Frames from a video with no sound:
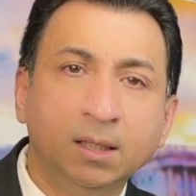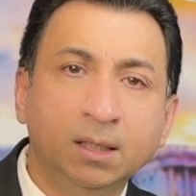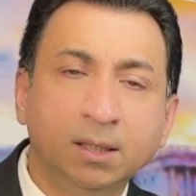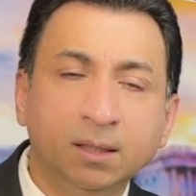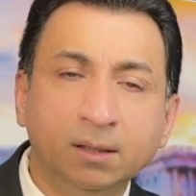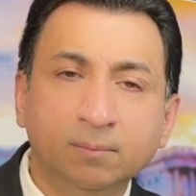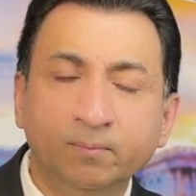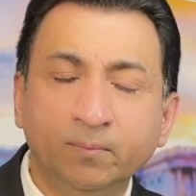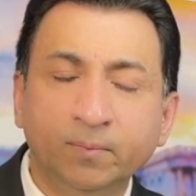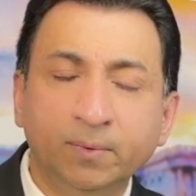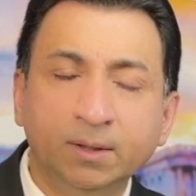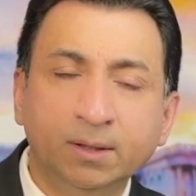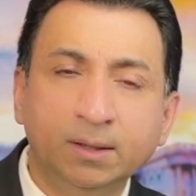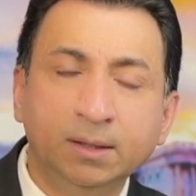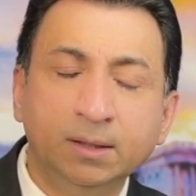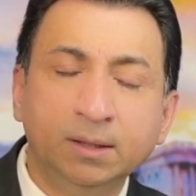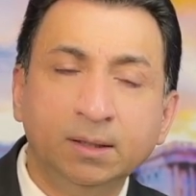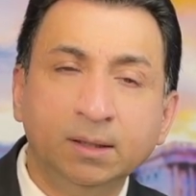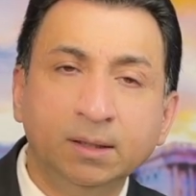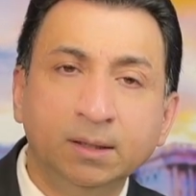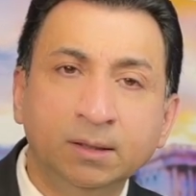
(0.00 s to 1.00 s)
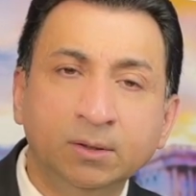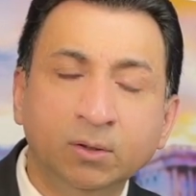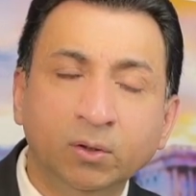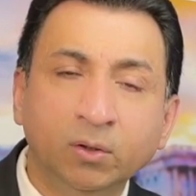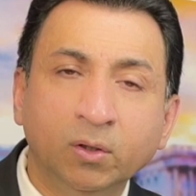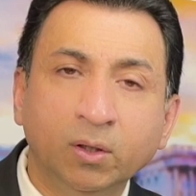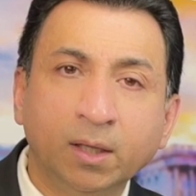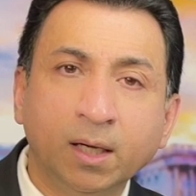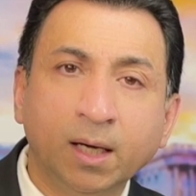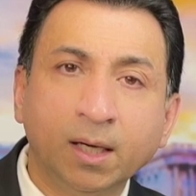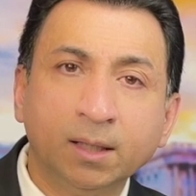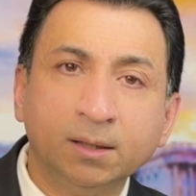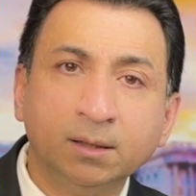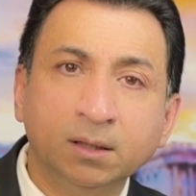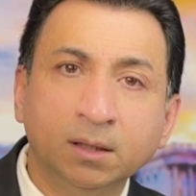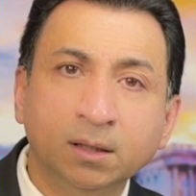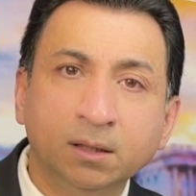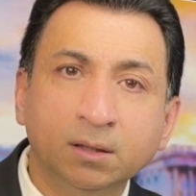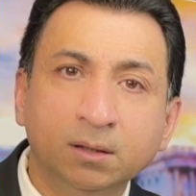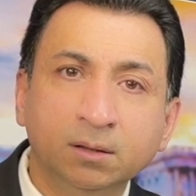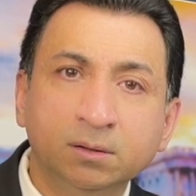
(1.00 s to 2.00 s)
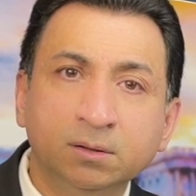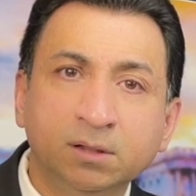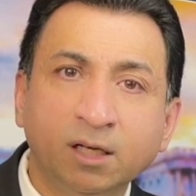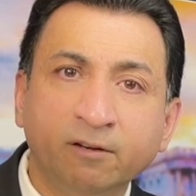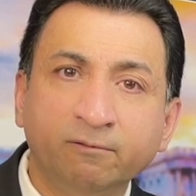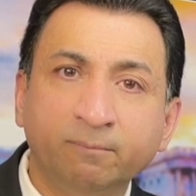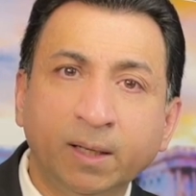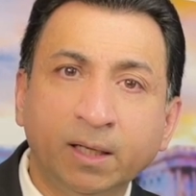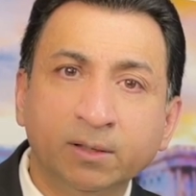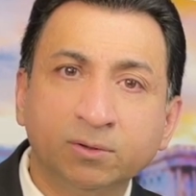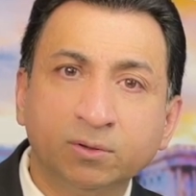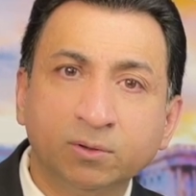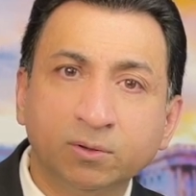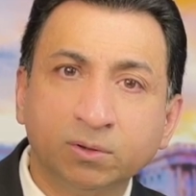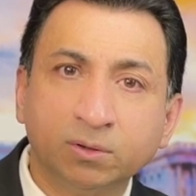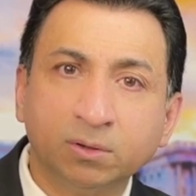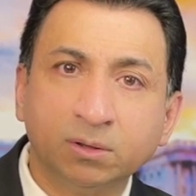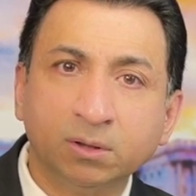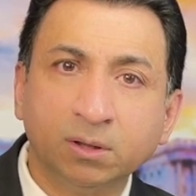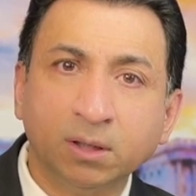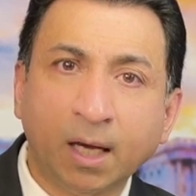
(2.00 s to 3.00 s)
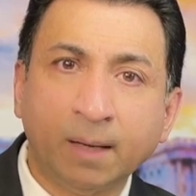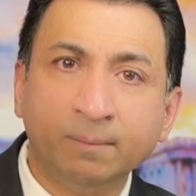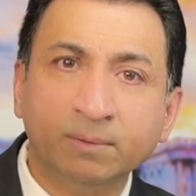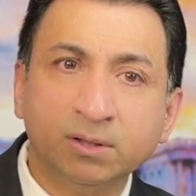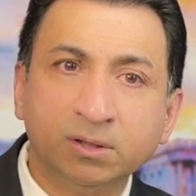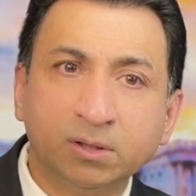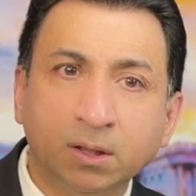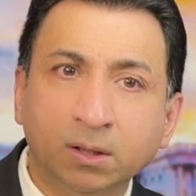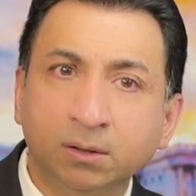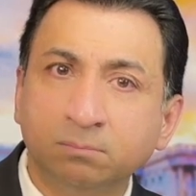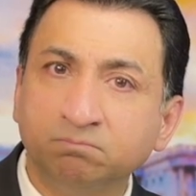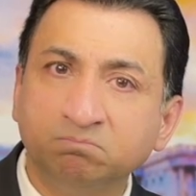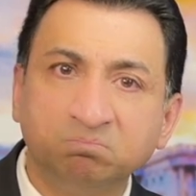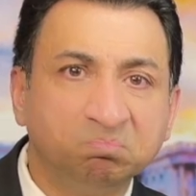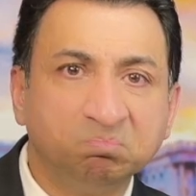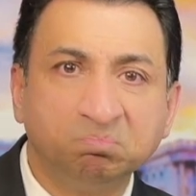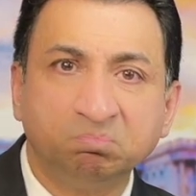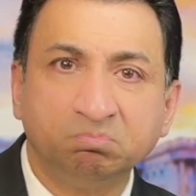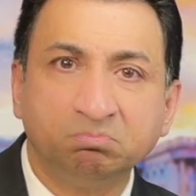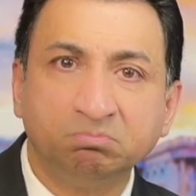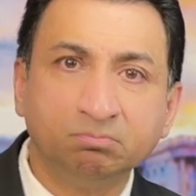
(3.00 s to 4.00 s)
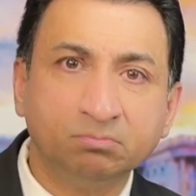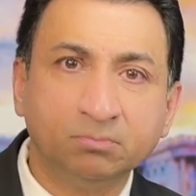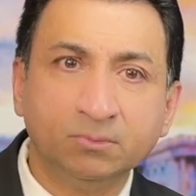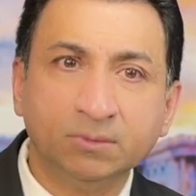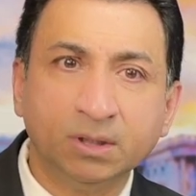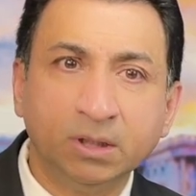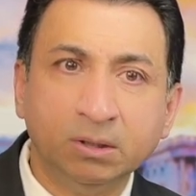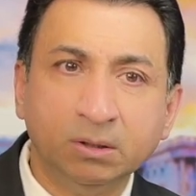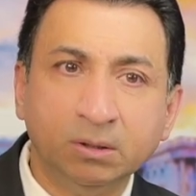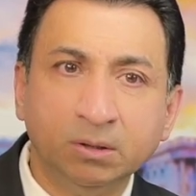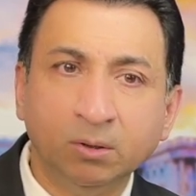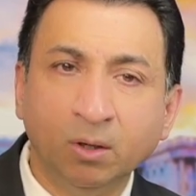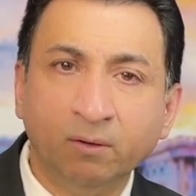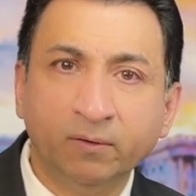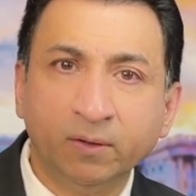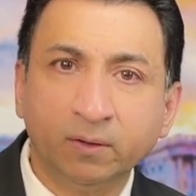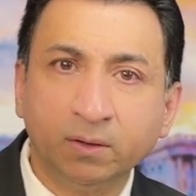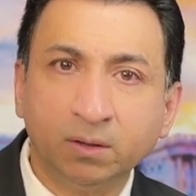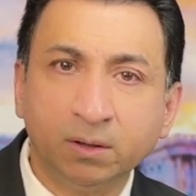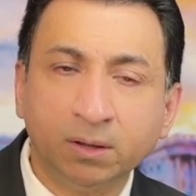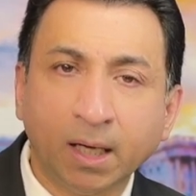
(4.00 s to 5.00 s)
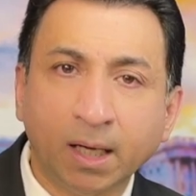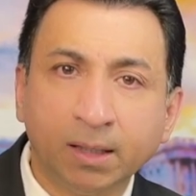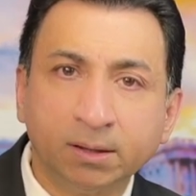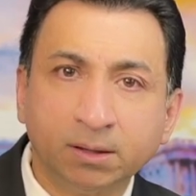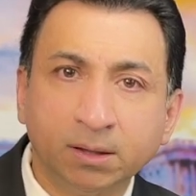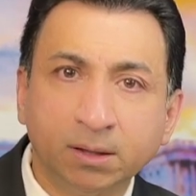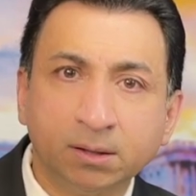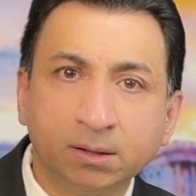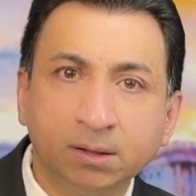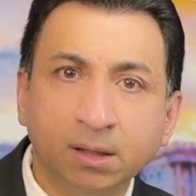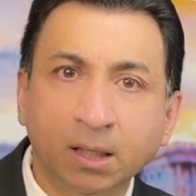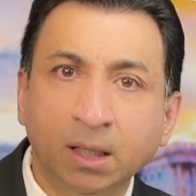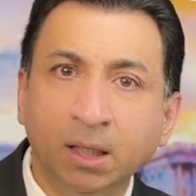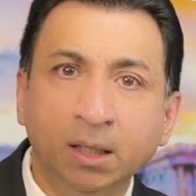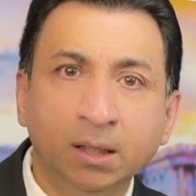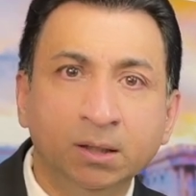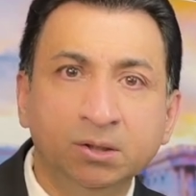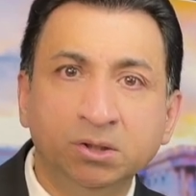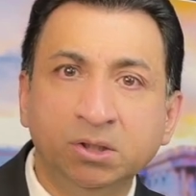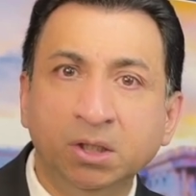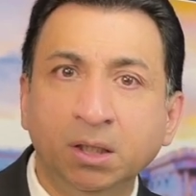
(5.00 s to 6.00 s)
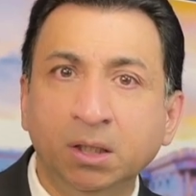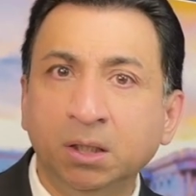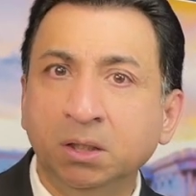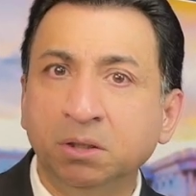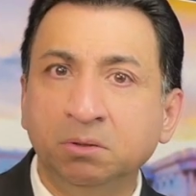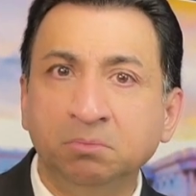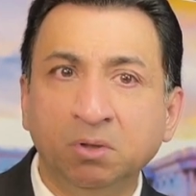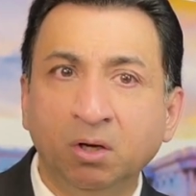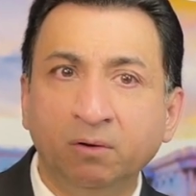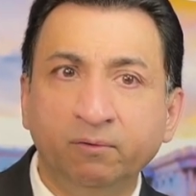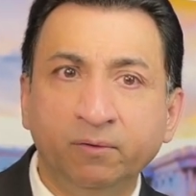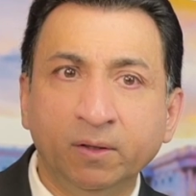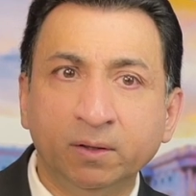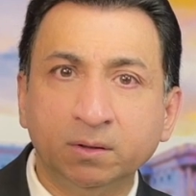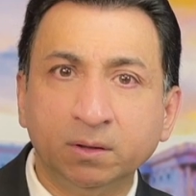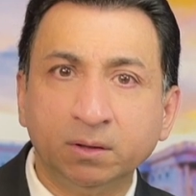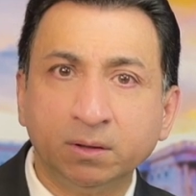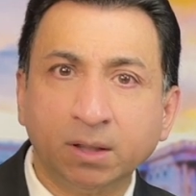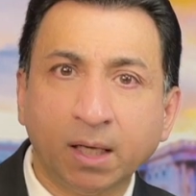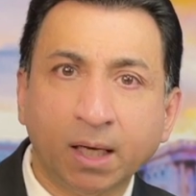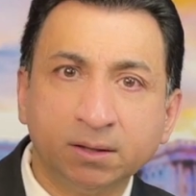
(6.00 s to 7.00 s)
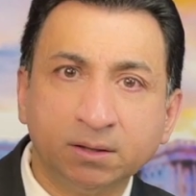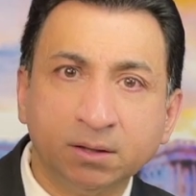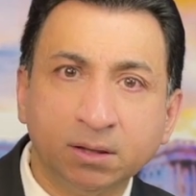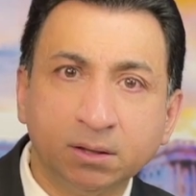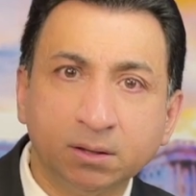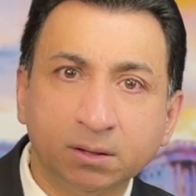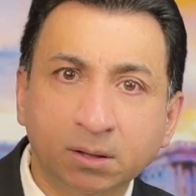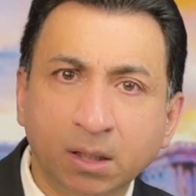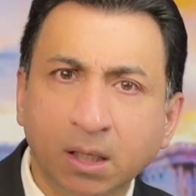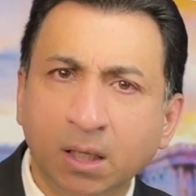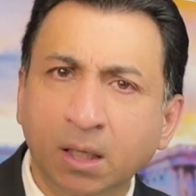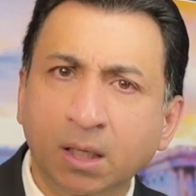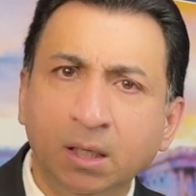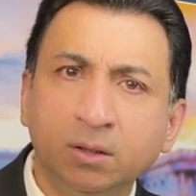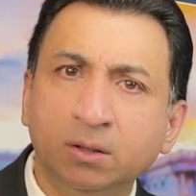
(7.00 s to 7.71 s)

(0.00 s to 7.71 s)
You look at Jeff Bezos, Amazon, no federal taxes. GE, no federal taxes.